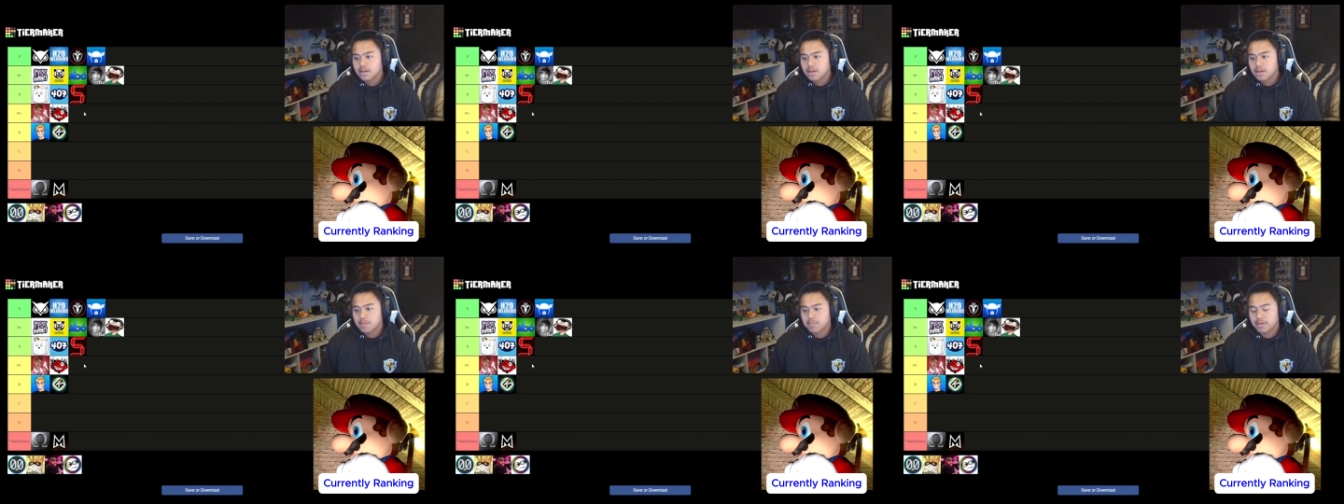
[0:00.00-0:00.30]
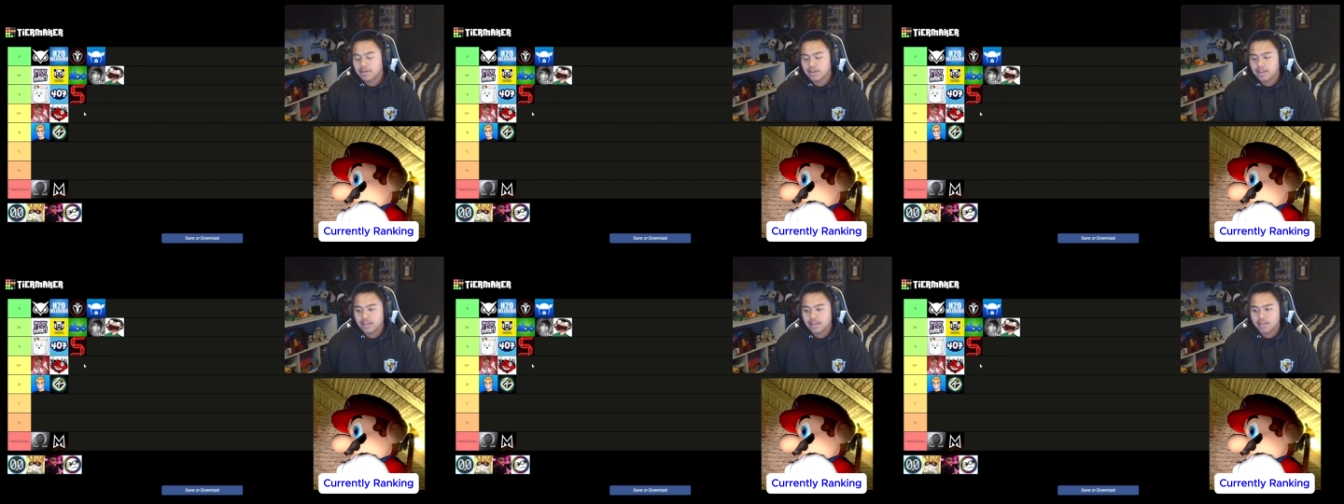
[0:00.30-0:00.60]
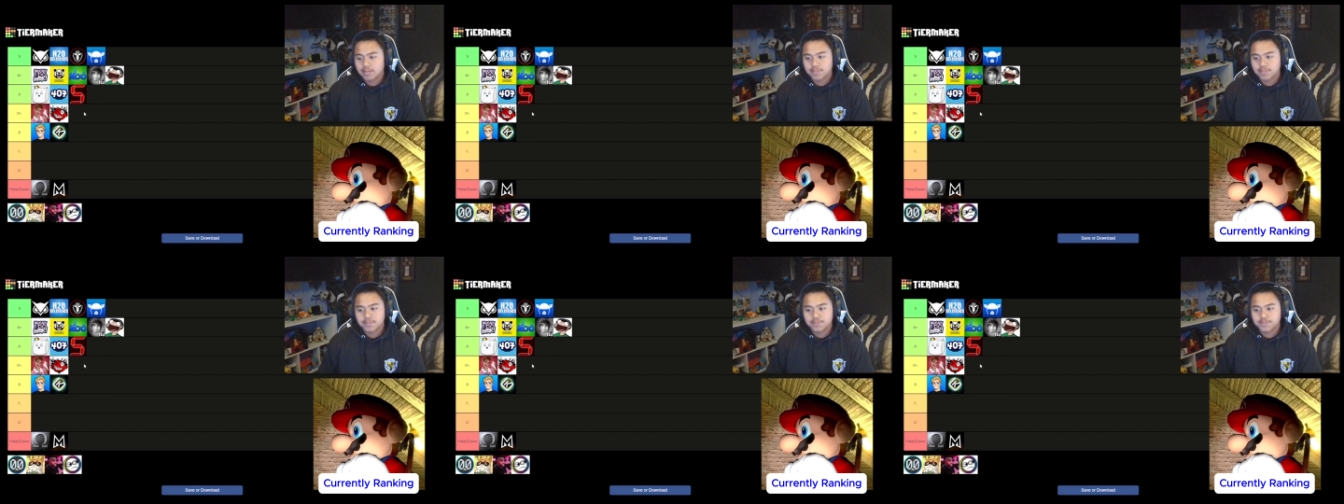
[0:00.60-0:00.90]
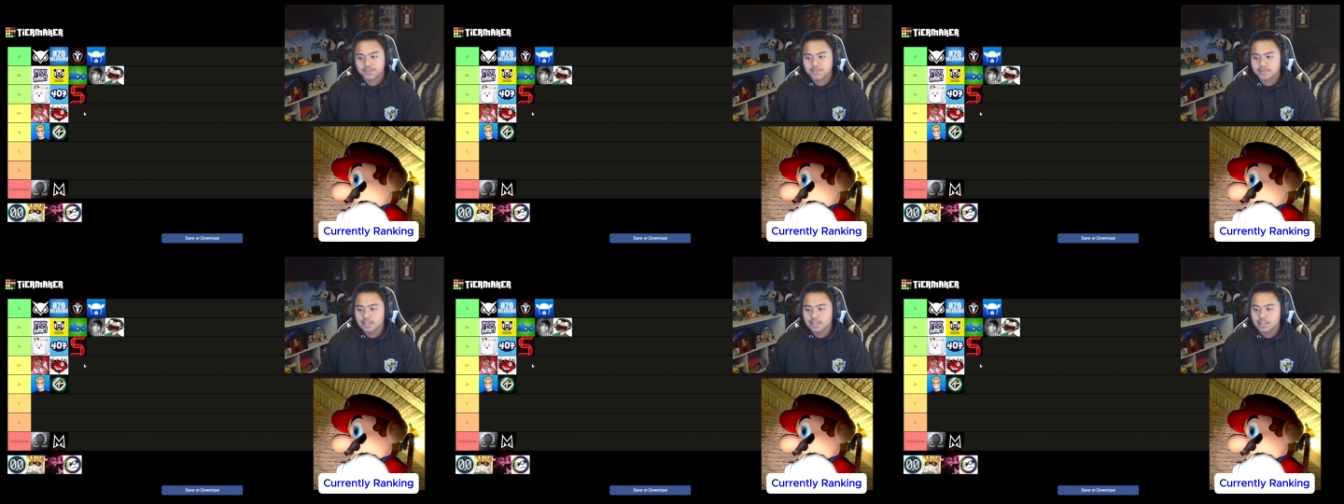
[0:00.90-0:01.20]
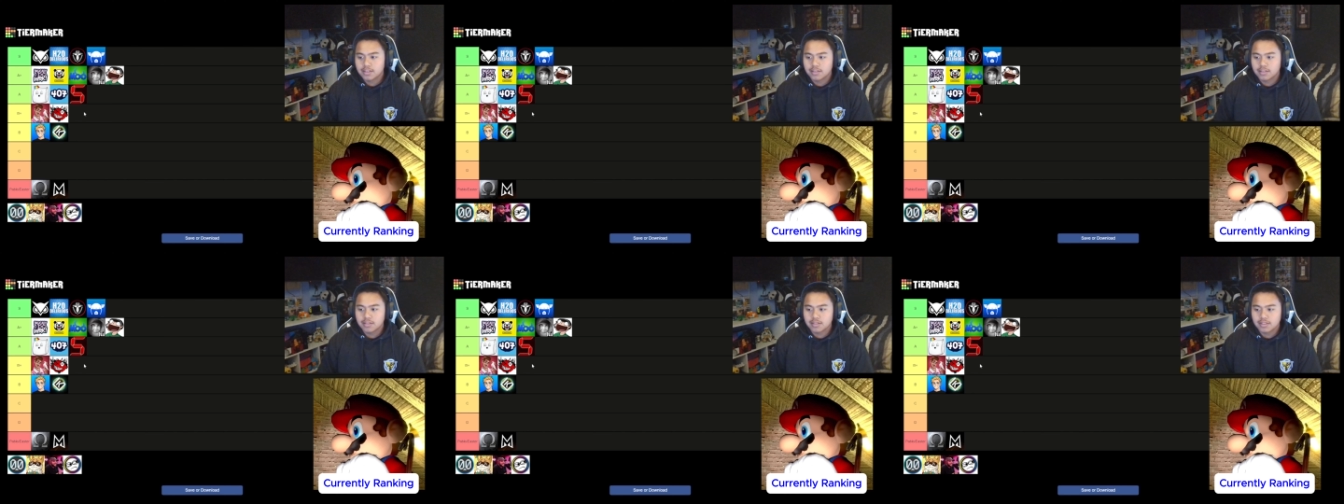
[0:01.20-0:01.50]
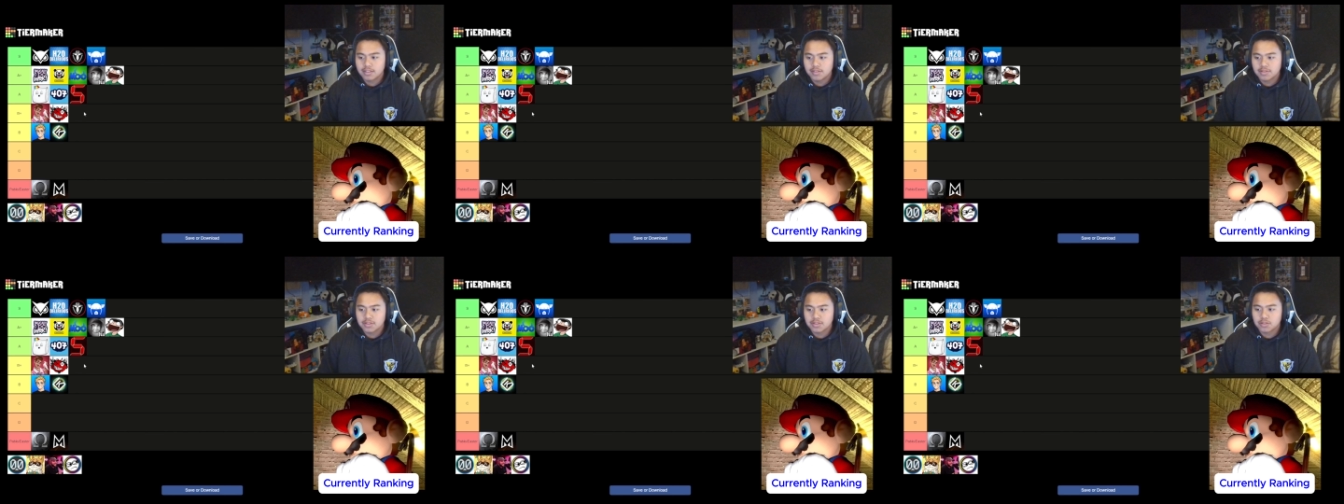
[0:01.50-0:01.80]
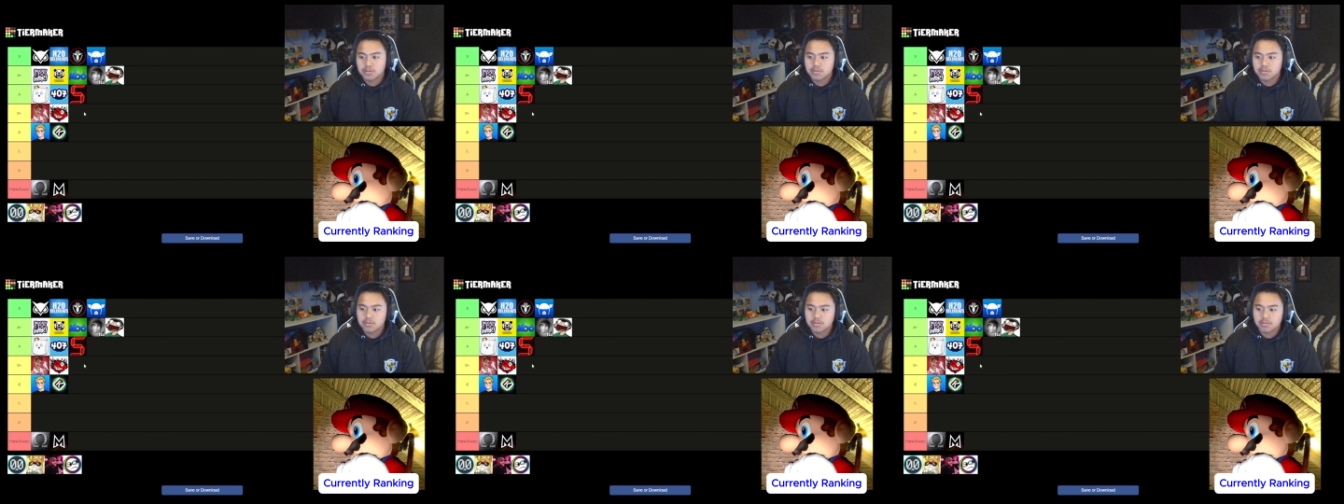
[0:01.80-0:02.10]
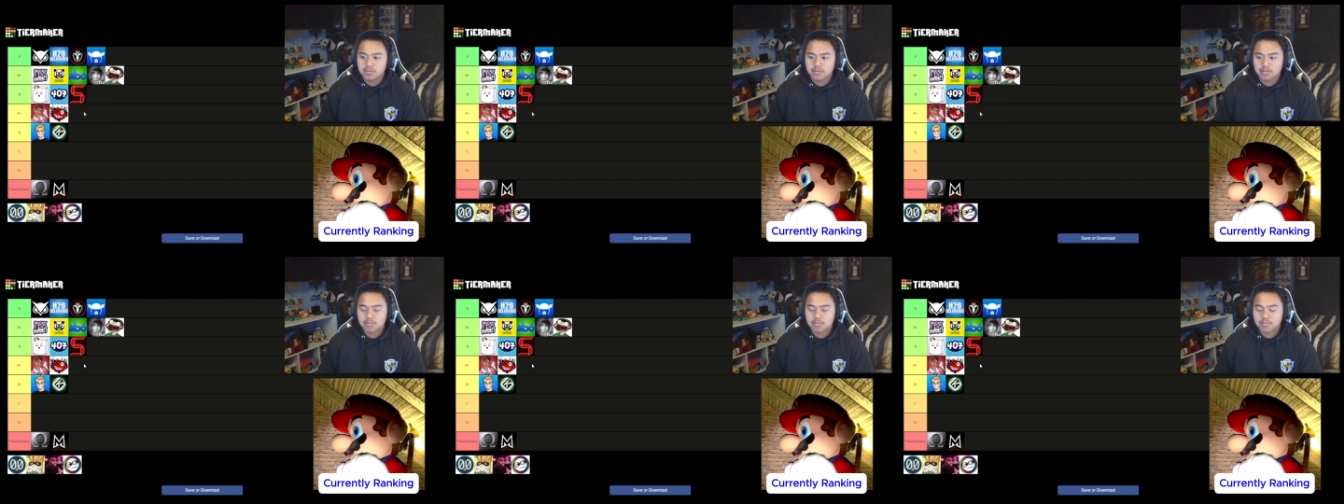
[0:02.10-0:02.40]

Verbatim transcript: But, you know, he's a cool,